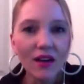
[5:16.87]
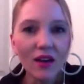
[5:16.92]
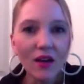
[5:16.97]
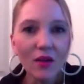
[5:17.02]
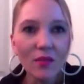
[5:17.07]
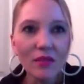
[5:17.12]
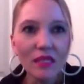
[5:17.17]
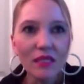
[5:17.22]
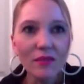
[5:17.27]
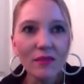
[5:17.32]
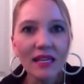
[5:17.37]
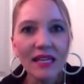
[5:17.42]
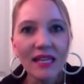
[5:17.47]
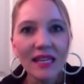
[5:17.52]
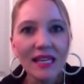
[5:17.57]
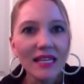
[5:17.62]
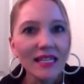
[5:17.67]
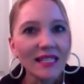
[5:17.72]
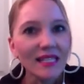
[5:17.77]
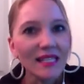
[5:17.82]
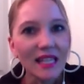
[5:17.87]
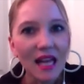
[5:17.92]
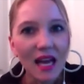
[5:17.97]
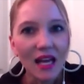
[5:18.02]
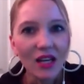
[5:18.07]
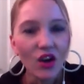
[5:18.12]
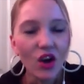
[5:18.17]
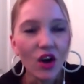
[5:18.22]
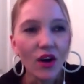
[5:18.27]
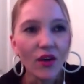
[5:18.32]
as many things as I
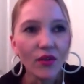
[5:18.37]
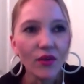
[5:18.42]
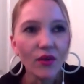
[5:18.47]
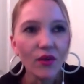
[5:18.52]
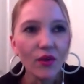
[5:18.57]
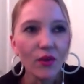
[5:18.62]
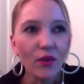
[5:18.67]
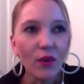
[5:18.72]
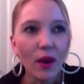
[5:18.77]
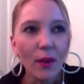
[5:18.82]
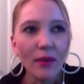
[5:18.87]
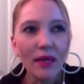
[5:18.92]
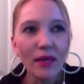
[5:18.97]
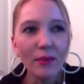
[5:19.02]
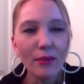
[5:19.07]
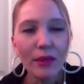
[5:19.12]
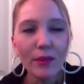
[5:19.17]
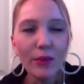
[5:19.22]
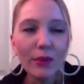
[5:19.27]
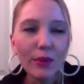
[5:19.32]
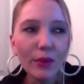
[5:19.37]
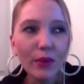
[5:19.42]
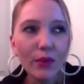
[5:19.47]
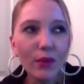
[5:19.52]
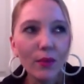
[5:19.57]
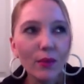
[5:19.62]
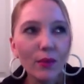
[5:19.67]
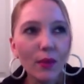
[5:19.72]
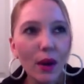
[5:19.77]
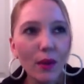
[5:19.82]
had gone through, I mean,
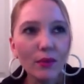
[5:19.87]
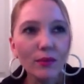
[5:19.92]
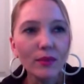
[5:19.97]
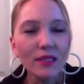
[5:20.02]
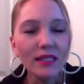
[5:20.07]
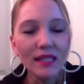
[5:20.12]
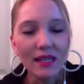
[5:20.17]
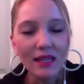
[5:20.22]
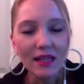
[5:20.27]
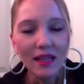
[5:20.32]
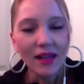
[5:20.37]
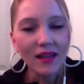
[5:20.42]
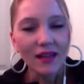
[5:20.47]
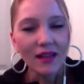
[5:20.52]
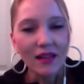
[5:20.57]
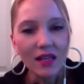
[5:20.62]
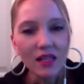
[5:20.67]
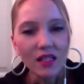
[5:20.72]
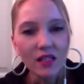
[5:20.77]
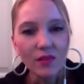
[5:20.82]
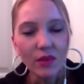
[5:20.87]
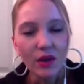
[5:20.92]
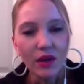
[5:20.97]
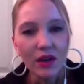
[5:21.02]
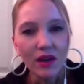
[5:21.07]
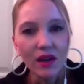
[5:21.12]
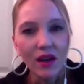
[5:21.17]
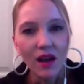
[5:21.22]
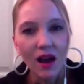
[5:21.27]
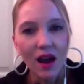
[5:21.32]
people probably said a lot of things,
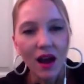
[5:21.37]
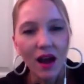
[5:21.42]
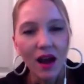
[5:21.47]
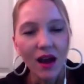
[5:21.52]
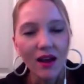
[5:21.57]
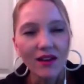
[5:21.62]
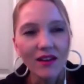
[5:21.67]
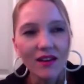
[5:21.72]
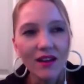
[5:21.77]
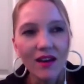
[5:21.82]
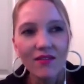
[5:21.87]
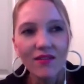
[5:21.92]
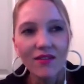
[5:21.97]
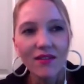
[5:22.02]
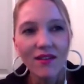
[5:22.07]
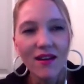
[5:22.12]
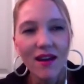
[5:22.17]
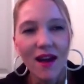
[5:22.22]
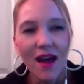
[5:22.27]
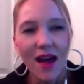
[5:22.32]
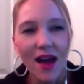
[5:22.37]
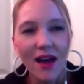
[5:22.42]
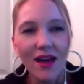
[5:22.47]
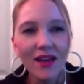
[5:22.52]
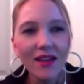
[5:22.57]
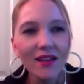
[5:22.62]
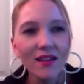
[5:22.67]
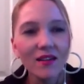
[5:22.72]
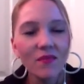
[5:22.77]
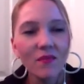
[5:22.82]
but I never
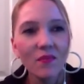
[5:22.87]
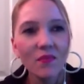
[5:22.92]
had